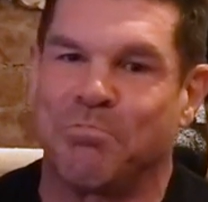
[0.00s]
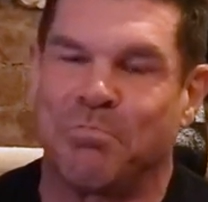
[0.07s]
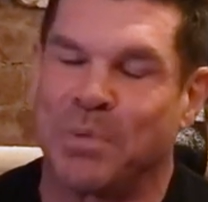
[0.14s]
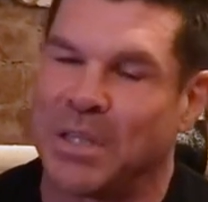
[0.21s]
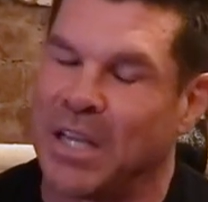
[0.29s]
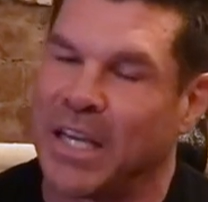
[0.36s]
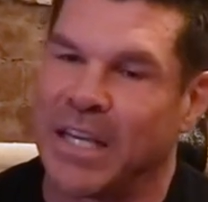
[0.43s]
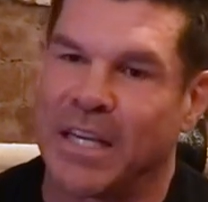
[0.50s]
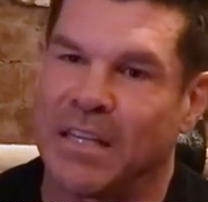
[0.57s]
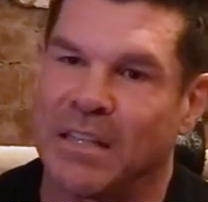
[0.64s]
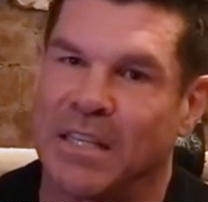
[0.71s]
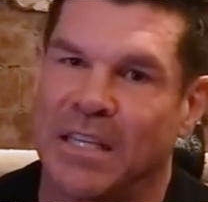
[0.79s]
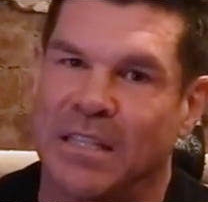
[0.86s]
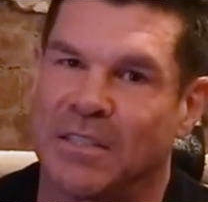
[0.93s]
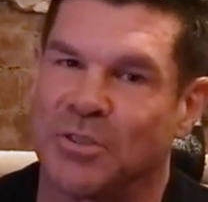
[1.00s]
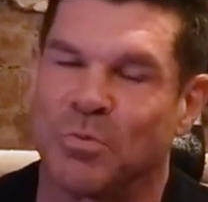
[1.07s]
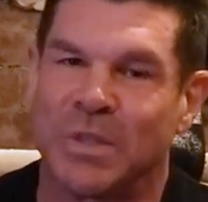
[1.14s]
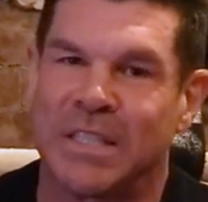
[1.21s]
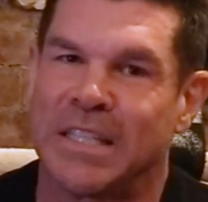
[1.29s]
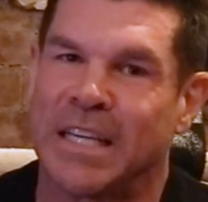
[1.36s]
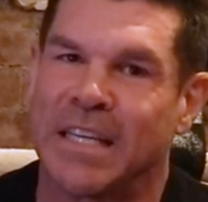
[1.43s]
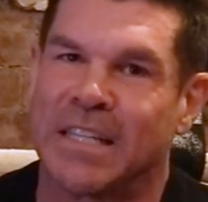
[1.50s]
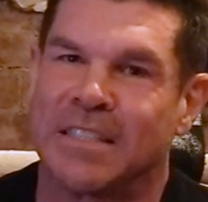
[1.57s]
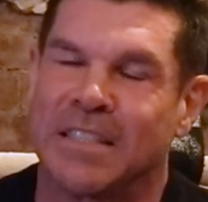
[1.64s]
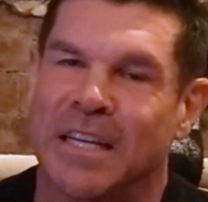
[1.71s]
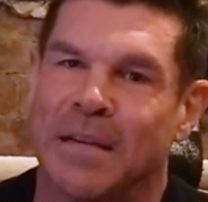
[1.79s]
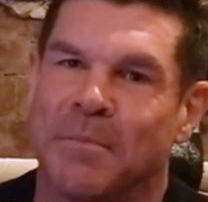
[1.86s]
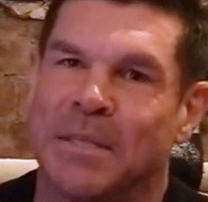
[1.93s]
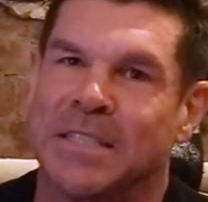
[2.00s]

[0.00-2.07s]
But like anything else, one day at a time,